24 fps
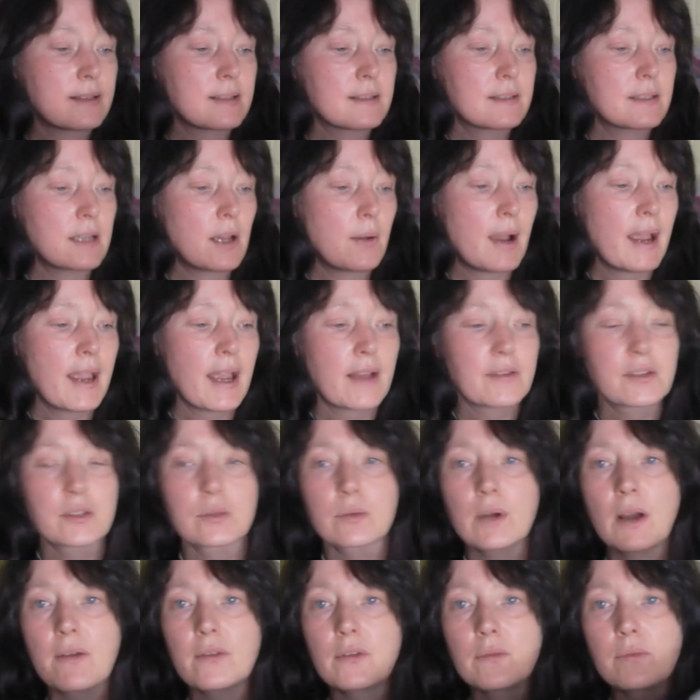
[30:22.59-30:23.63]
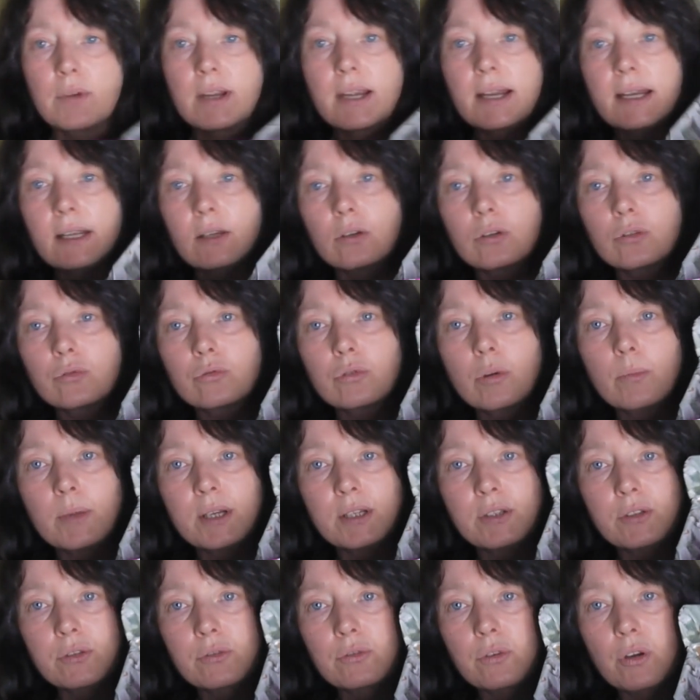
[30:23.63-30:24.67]
so I have to have a really good
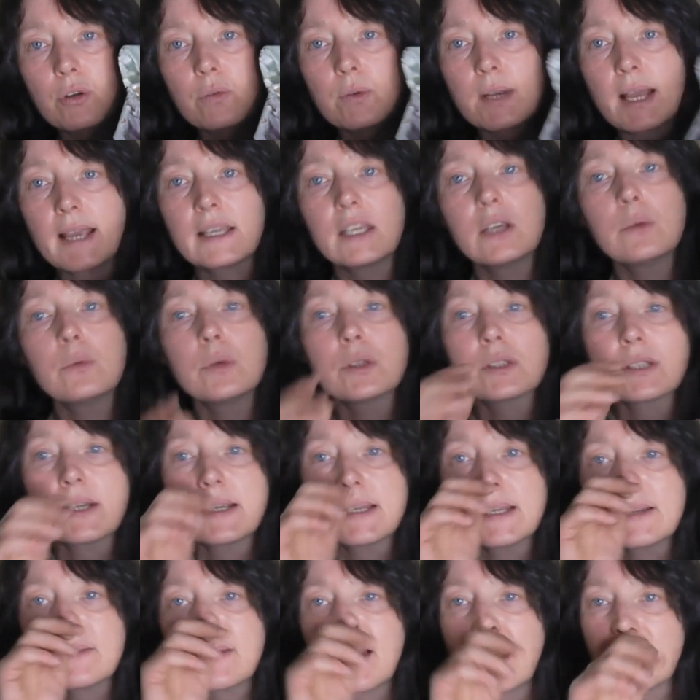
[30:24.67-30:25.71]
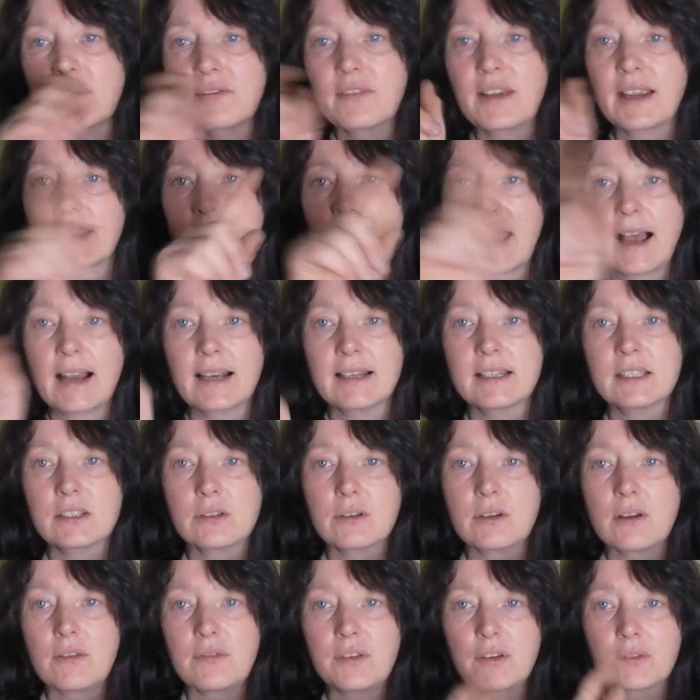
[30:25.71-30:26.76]
rummage through, like you would on your advent calendar
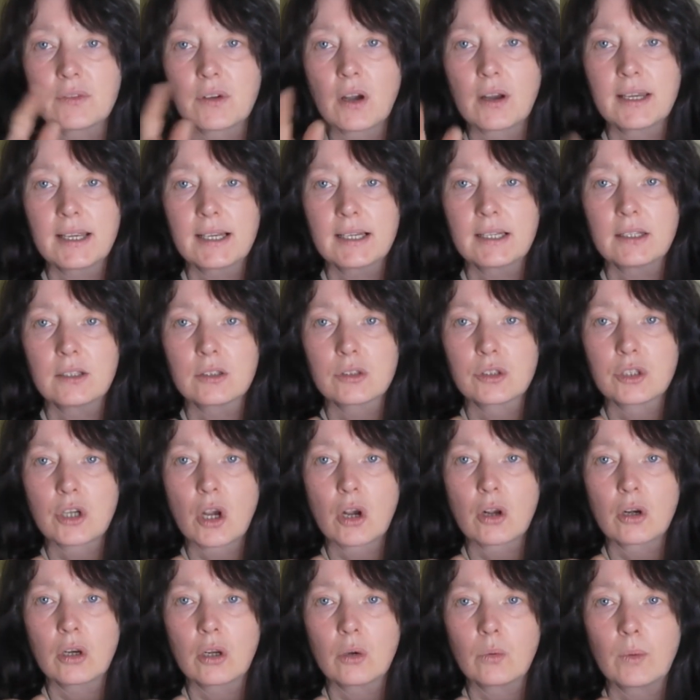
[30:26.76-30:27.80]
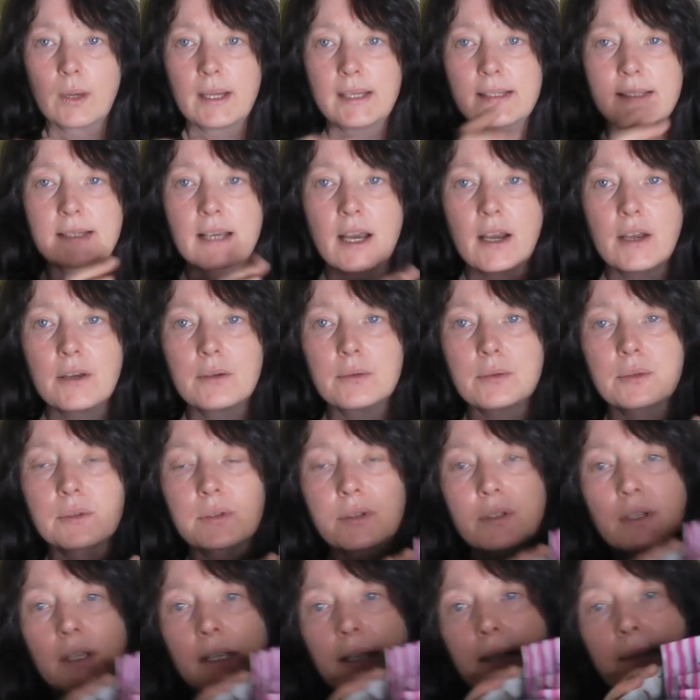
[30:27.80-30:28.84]
if you've got your little chocolate
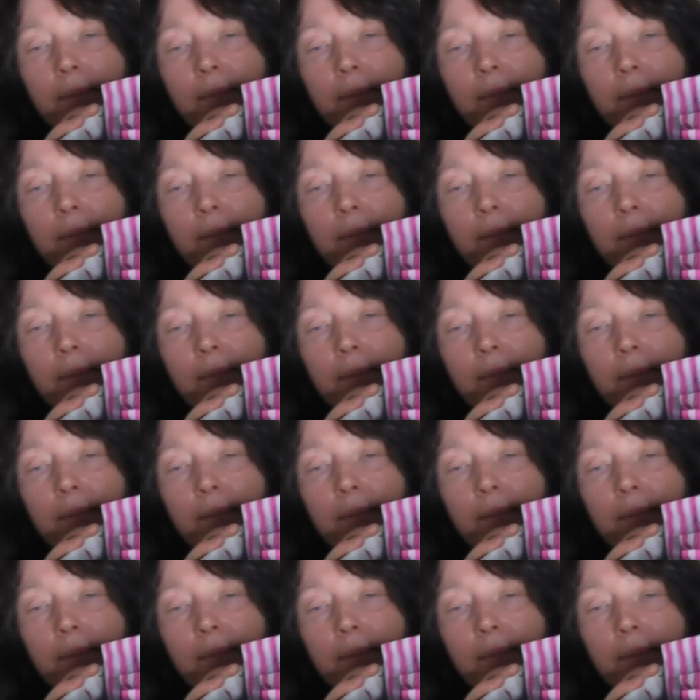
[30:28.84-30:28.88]
windows